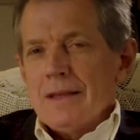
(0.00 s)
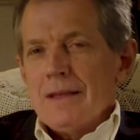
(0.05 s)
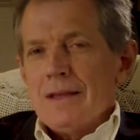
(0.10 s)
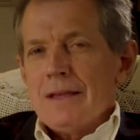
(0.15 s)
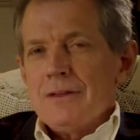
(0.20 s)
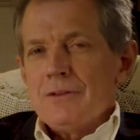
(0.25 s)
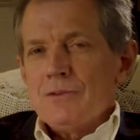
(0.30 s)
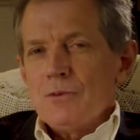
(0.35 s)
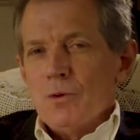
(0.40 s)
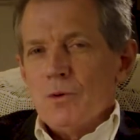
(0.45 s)

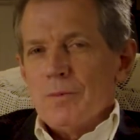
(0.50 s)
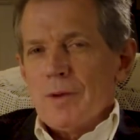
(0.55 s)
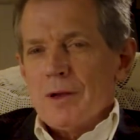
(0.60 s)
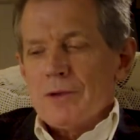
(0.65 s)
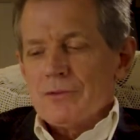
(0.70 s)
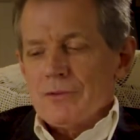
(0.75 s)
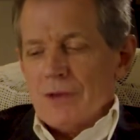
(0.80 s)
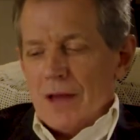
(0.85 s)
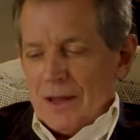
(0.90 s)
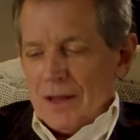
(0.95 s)
It is
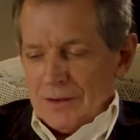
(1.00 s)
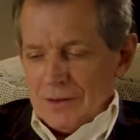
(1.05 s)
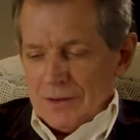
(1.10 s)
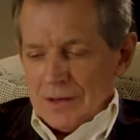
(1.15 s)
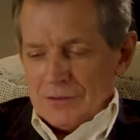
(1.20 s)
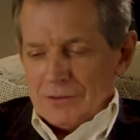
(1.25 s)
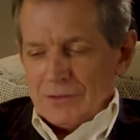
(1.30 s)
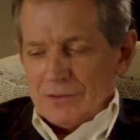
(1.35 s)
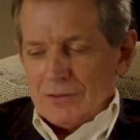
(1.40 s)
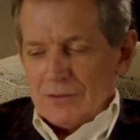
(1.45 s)
almost
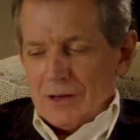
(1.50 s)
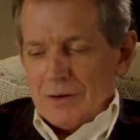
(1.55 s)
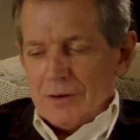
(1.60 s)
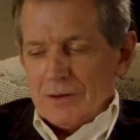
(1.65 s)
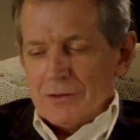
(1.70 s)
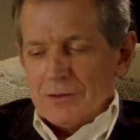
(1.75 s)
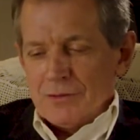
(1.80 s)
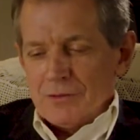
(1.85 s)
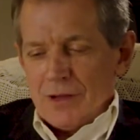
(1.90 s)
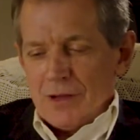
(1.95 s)
unnecessary
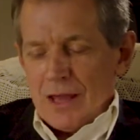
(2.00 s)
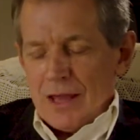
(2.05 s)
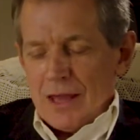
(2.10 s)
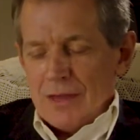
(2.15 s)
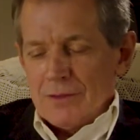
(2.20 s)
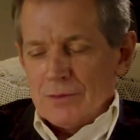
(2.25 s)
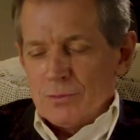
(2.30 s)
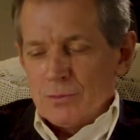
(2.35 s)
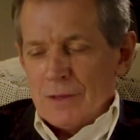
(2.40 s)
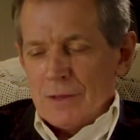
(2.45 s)
to say
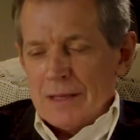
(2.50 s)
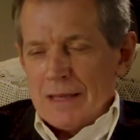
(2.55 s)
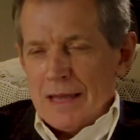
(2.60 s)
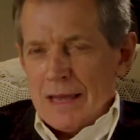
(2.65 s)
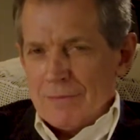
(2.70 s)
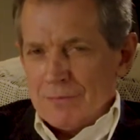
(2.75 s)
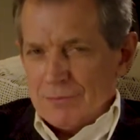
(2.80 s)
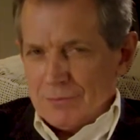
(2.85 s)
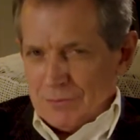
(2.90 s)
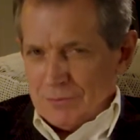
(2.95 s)
that we
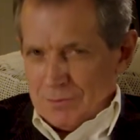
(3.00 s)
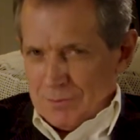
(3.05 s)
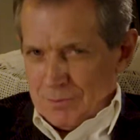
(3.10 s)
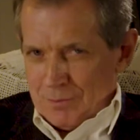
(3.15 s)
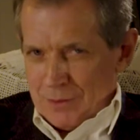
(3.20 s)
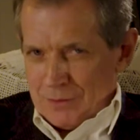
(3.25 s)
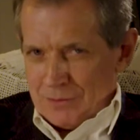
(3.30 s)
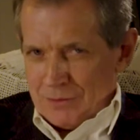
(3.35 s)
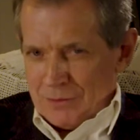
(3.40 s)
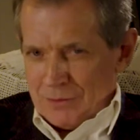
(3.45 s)
left
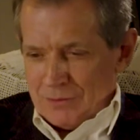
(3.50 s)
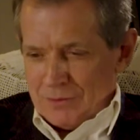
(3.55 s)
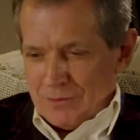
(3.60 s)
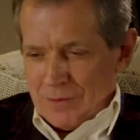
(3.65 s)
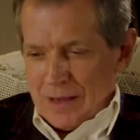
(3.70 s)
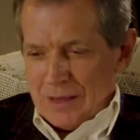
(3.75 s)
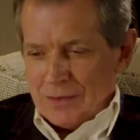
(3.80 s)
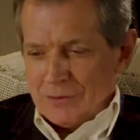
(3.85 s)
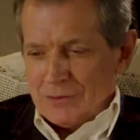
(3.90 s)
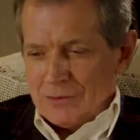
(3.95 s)
Mrs.
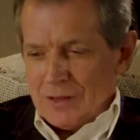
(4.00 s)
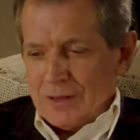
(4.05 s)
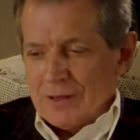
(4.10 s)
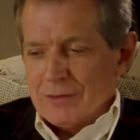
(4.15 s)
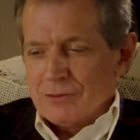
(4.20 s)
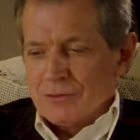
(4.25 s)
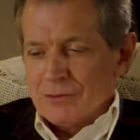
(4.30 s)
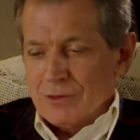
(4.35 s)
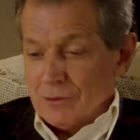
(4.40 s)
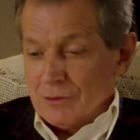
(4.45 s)
Vesey
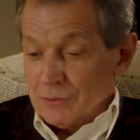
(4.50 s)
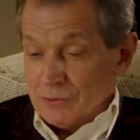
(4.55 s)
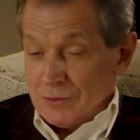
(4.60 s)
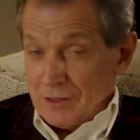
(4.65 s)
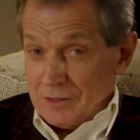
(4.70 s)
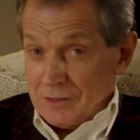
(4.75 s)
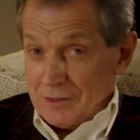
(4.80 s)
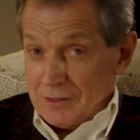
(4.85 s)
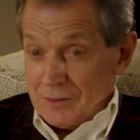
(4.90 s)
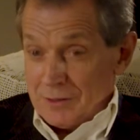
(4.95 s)
still
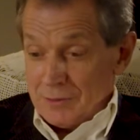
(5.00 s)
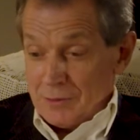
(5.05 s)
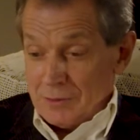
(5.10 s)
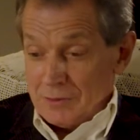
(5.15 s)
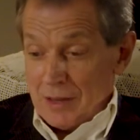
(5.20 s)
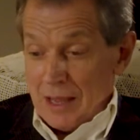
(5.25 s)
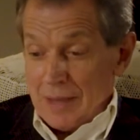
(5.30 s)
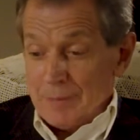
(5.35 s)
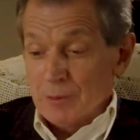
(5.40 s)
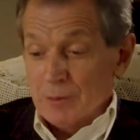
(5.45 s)
seated at the
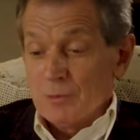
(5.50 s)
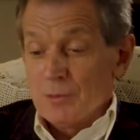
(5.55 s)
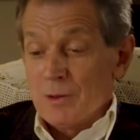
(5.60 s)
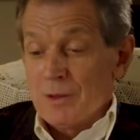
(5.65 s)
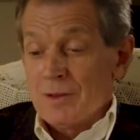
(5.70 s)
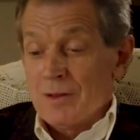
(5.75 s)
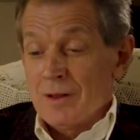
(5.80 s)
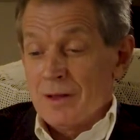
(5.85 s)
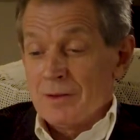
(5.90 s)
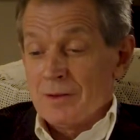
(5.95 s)
table
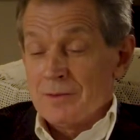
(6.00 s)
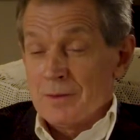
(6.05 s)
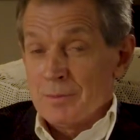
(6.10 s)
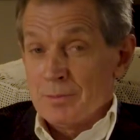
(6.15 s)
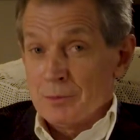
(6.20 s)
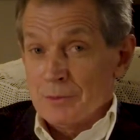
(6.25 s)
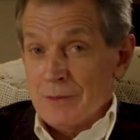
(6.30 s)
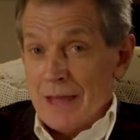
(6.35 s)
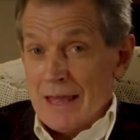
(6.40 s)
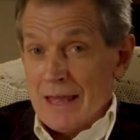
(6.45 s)
with her
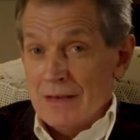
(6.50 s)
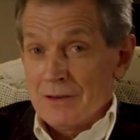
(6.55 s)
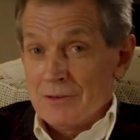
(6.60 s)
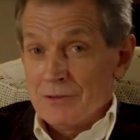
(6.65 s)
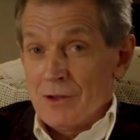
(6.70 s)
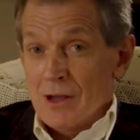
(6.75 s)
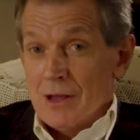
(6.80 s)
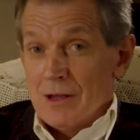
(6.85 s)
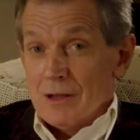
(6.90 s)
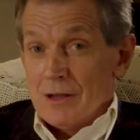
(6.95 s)
dimpled hands
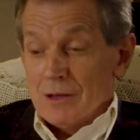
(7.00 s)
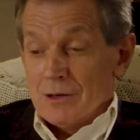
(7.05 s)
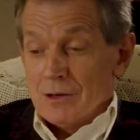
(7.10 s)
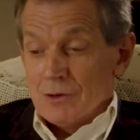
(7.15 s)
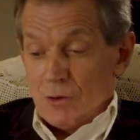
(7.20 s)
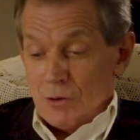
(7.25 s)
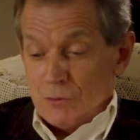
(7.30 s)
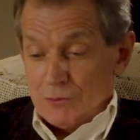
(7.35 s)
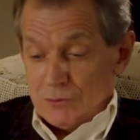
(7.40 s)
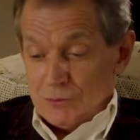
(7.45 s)

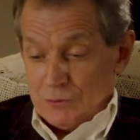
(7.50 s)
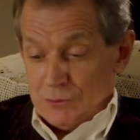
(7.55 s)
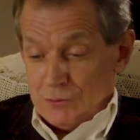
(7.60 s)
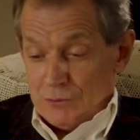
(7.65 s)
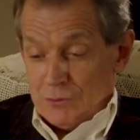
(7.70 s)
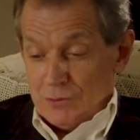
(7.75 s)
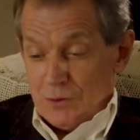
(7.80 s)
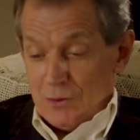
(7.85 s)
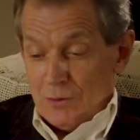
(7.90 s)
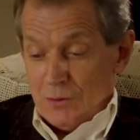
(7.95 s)

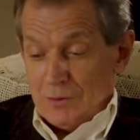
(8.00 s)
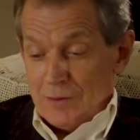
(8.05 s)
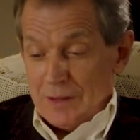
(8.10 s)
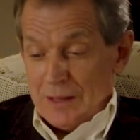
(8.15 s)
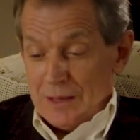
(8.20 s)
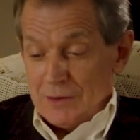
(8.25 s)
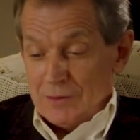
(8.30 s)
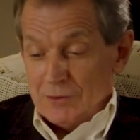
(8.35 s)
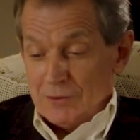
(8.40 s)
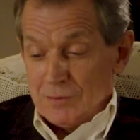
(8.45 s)
crossed on the
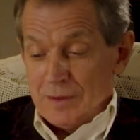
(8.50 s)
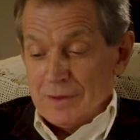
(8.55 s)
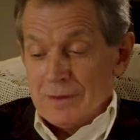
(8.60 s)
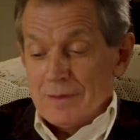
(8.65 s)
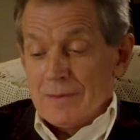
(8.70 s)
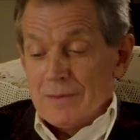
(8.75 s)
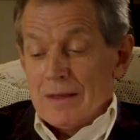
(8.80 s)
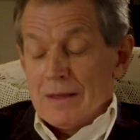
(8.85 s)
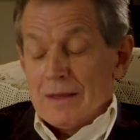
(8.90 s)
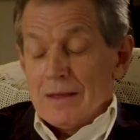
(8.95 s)
edge of it,
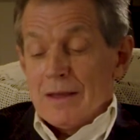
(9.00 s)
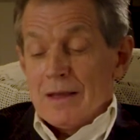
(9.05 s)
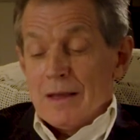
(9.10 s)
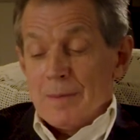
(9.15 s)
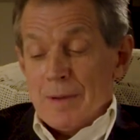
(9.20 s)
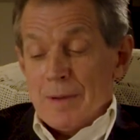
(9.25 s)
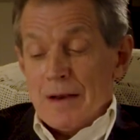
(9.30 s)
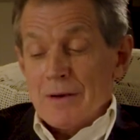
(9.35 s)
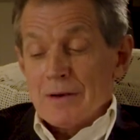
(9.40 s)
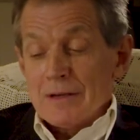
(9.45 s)

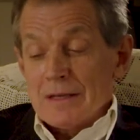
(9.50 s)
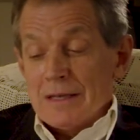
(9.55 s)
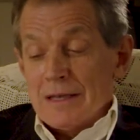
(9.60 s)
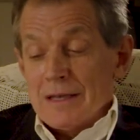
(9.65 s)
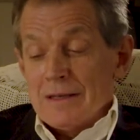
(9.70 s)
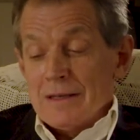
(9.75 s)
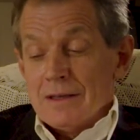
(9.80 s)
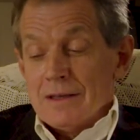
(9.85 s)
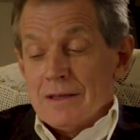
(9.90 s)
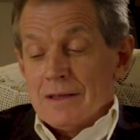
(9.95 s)

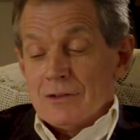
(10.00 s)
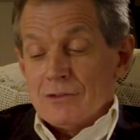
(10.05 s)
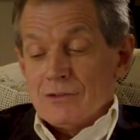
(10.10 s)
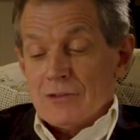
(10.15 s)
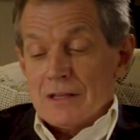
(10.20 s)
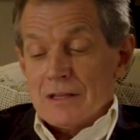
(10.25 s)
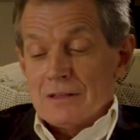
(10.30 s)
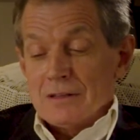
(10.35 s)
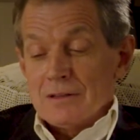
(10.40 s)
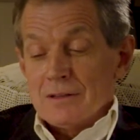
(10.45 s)
apparently
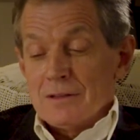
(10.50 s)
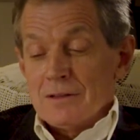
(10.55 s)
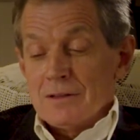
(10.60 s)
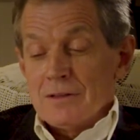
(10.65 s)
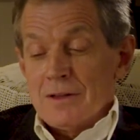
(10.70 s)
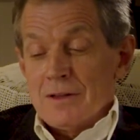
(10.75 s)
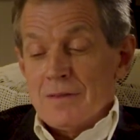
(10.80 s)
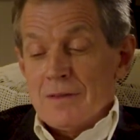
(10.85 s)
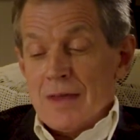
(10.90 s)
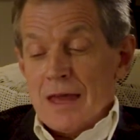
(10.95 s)
settled
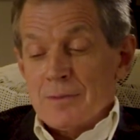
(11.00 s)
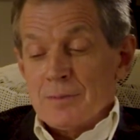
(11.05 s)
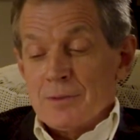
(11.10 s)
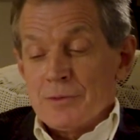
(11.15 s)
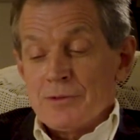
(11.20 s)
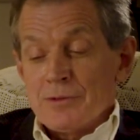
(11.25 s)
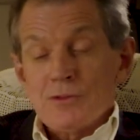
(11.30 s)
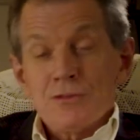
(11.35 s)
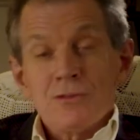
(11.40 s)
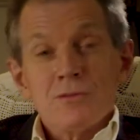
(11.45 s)
in that
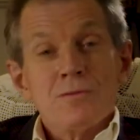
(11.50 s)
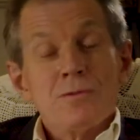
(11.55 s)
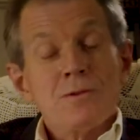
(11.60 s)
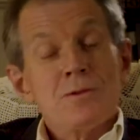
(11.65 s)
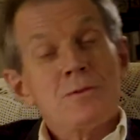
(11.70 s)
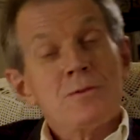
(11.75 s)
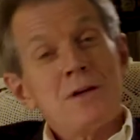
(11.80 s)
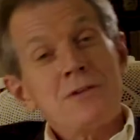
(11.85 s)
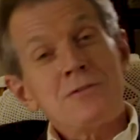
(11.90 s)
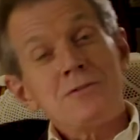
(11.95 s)
position for the
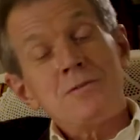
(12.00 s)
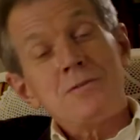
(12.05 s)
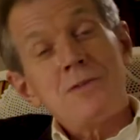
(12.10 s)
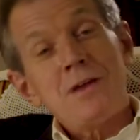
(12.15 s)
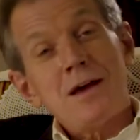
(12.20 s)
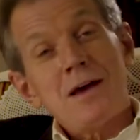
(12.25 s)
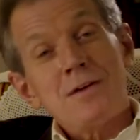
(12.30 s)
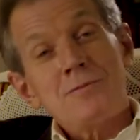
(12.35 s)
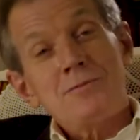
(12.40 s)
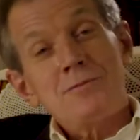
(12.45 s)
rest of the
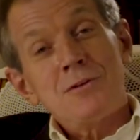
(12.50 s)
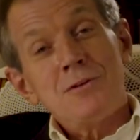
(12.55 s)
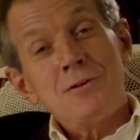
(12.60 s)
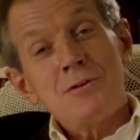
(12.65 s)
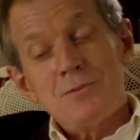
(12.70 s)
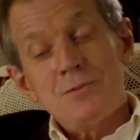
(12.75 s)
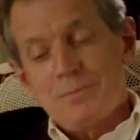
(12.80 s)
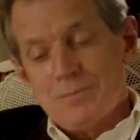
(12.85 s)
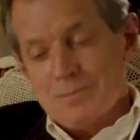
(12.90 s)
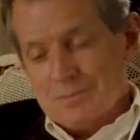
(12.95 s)

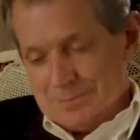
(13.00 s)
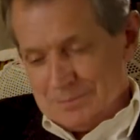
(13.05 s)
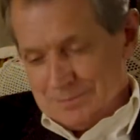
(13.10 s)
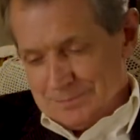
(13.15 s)
afternoon.